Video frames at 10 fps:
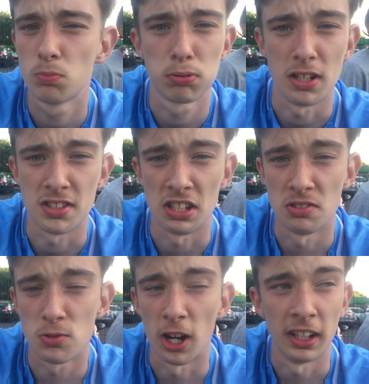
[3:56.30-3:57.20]

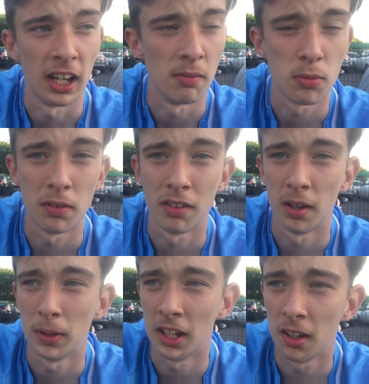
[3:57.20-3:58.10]
pre-season training game, to be
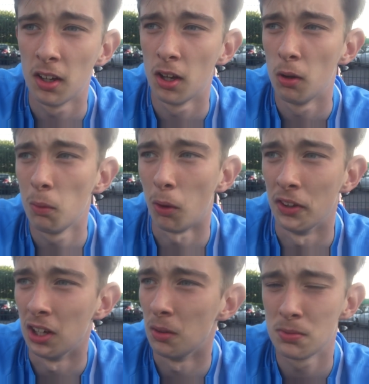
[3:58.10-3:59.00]
fair. But yeah, we won the lot.